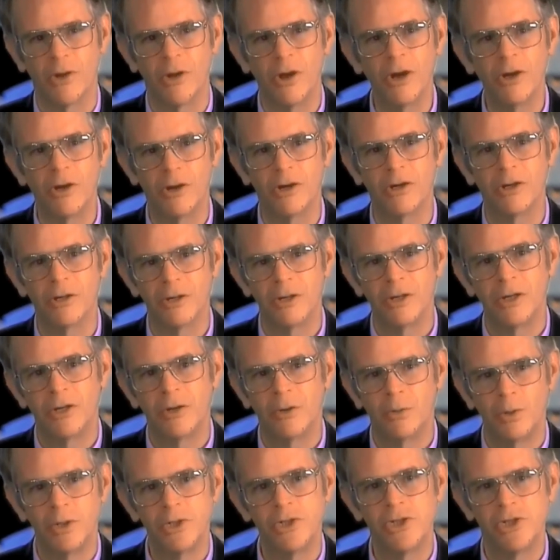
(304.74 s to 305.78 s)
longer,
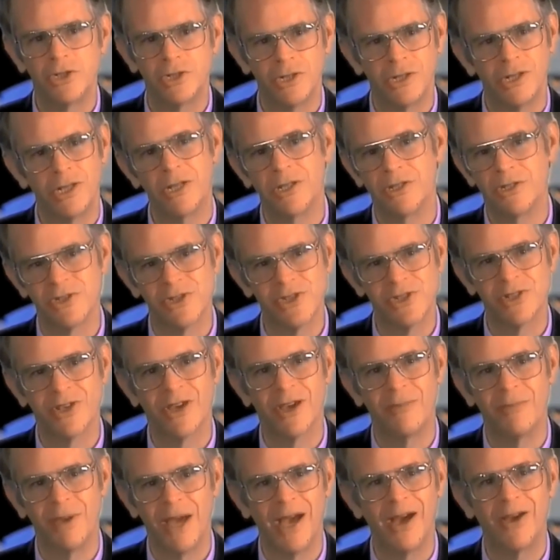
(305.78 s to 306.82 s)
which is
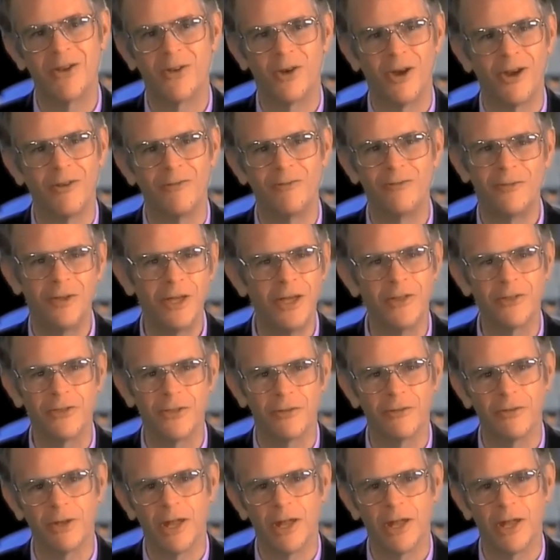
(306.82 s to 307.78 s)
about a fifth of a